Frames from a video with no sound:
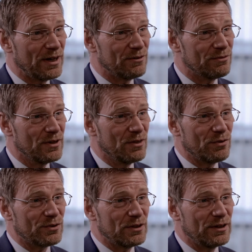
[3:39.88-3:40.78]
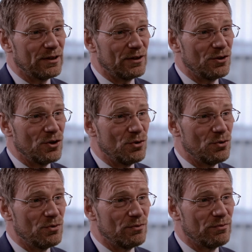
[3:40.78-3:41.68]
have obviously a
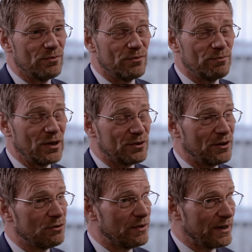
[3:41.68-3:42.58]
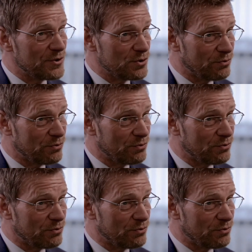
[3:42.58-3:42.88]
new multi-annual financial